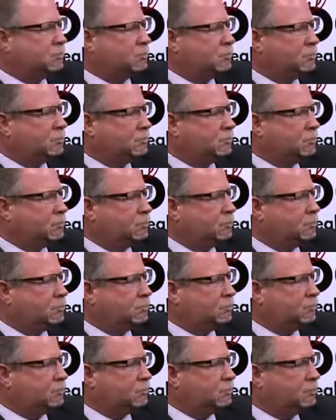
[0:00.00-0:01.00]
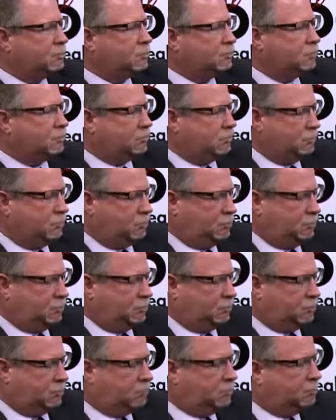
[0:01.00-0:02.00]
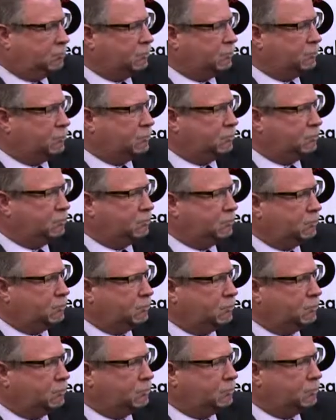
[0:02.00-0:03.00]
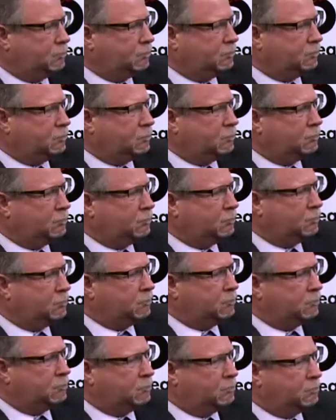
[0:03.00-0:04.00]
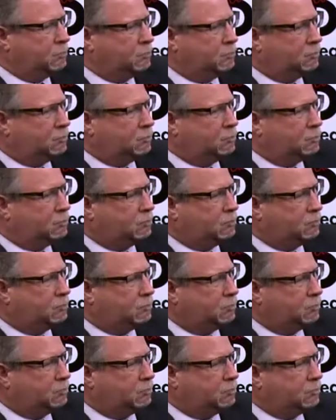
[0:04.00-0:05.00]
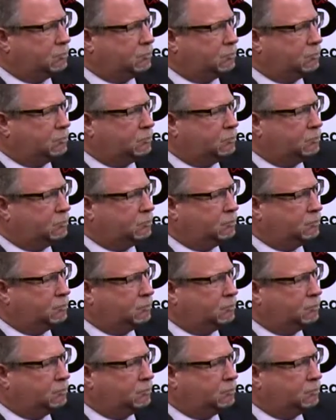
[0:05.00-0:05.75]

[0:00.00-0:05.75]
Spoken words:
No words are spoken by the person on screen.